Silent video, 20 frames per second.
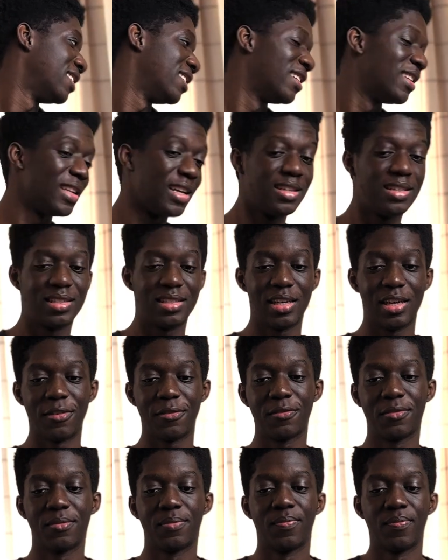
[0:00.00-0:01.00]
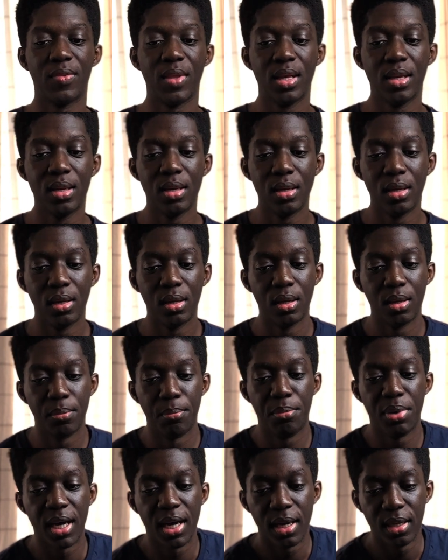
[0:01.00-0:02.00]
That's tough.
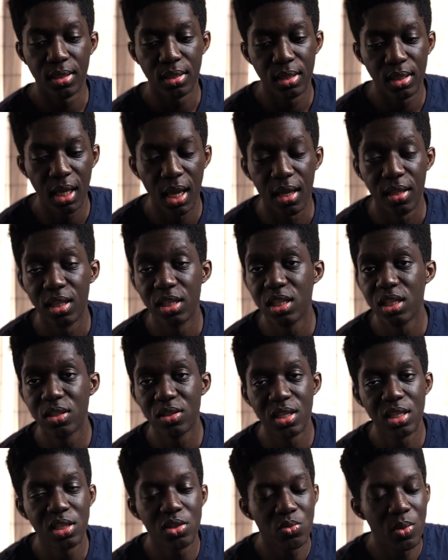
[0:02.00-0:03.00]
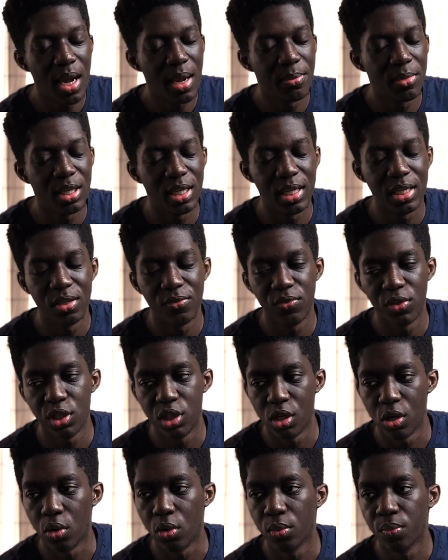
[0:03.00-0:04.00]
But yeah, this is where I'm going to end the
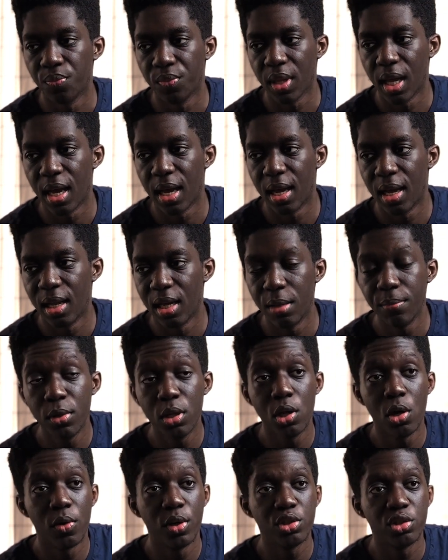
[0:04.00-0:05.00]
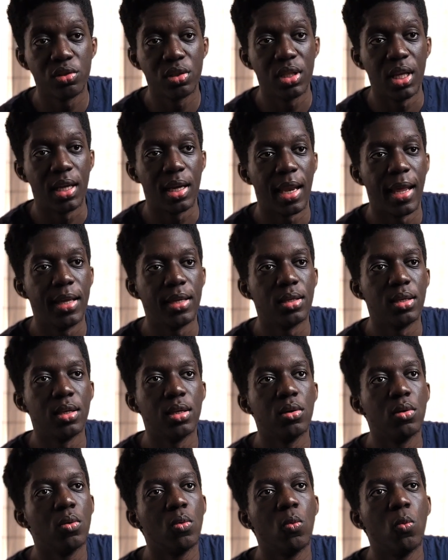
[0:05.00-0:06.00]
video. Let me know what you think. Like,
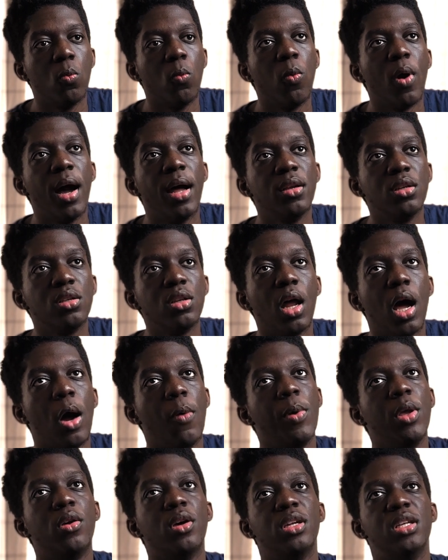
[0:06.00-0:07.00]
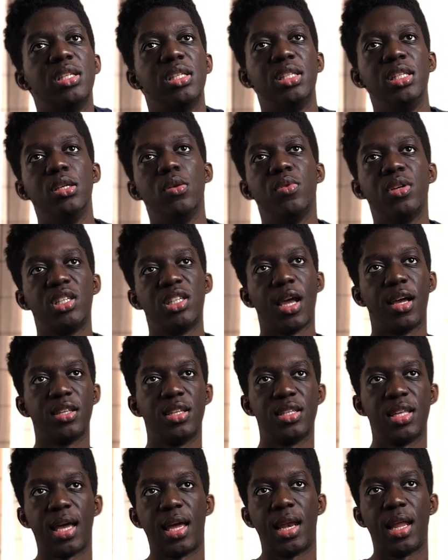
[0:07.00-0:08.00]
what are we going to see with
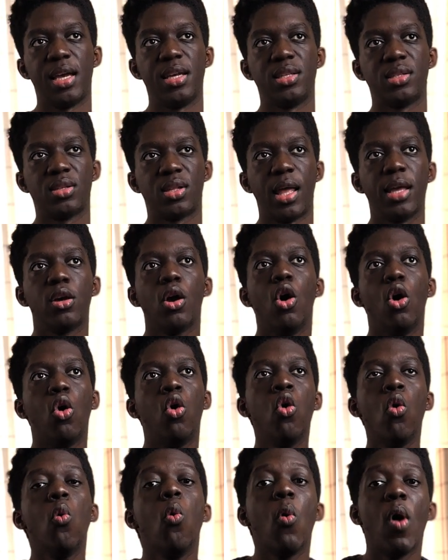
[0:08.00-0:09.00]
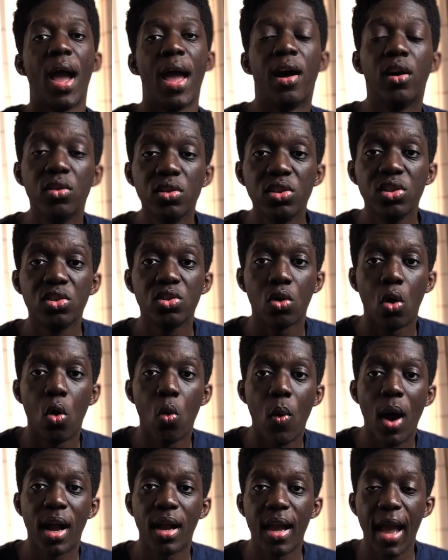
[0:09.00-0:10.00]
Shanks' allies? Like, who else or
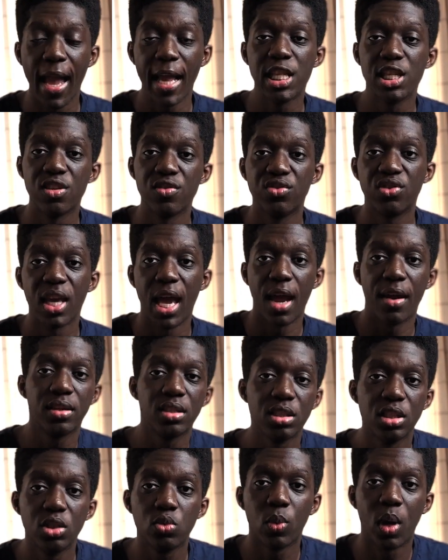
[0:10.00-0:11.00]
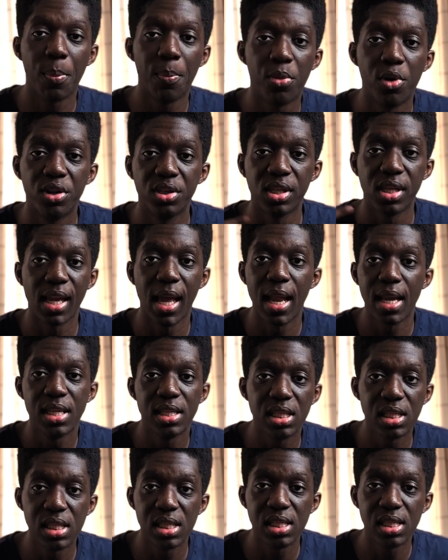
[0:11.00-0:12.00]
what kinds of characters, what
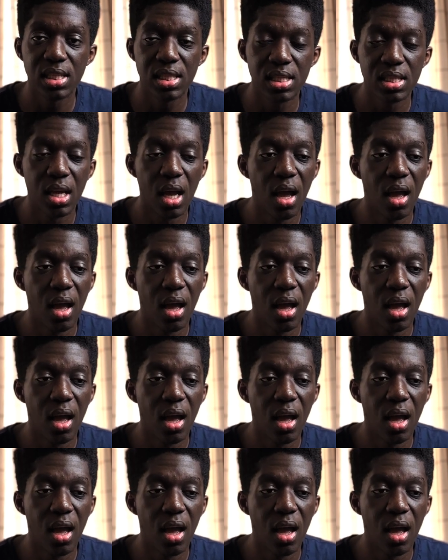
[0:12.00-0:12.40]
personalities,